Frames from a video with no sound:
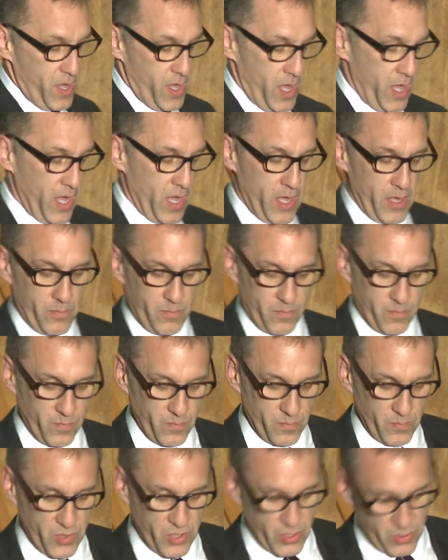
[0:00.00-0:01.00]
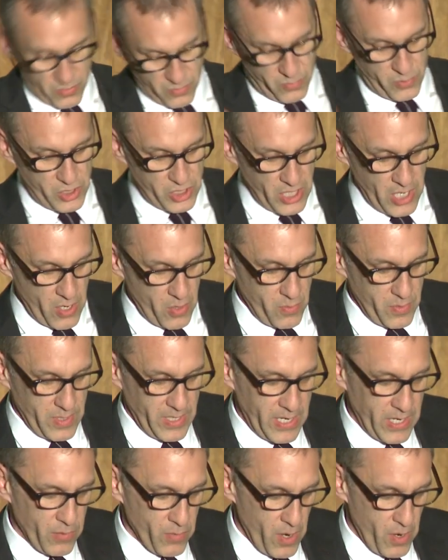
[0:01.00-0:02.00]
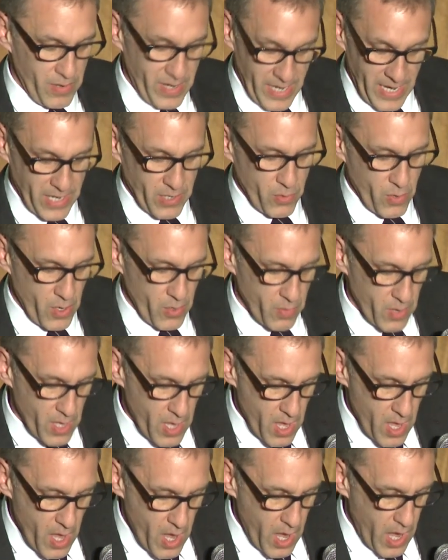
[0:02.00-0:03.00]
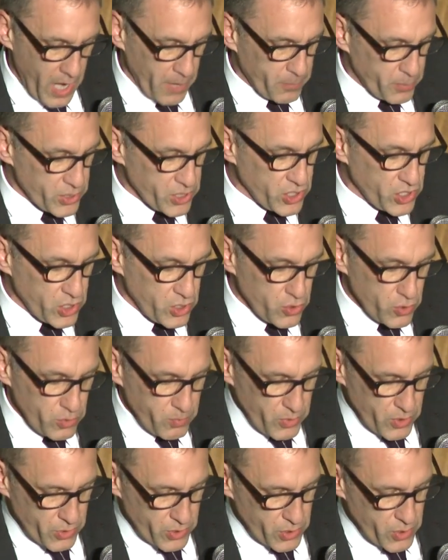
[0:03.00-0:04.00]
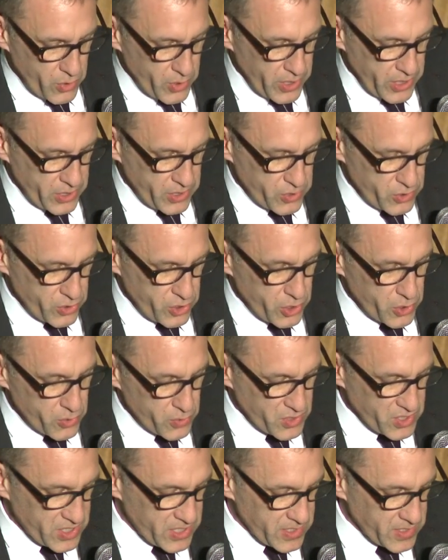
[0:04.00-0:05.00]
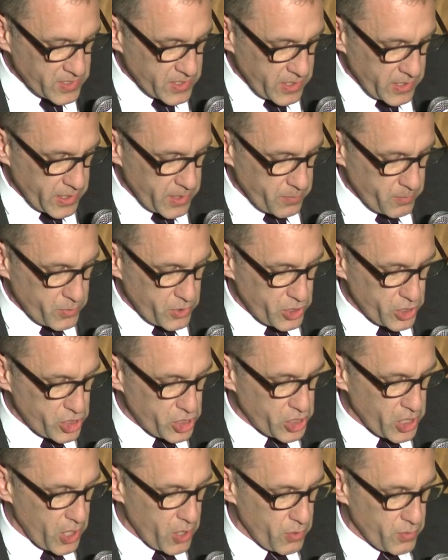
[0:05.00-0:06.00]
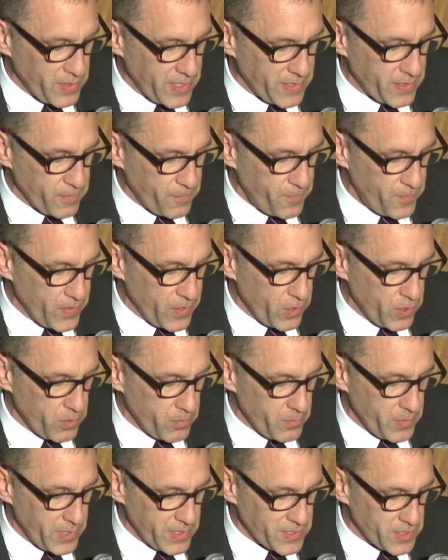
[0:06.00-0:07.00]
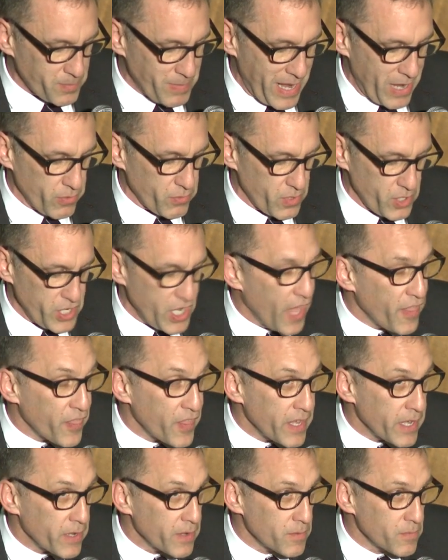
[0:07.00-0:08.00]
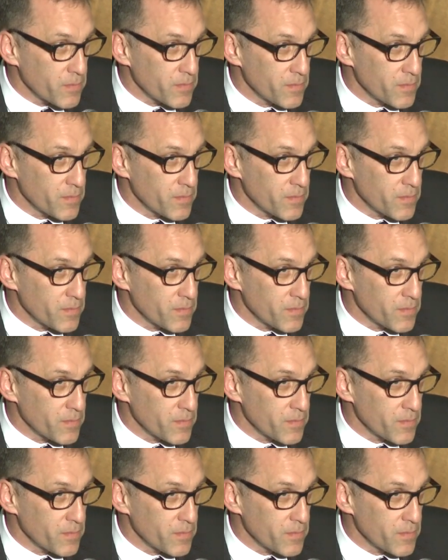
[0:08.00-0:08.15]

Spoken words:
to show, he wrote, and I quote, "I presume you're going to use this clip to show that the film is about nothing."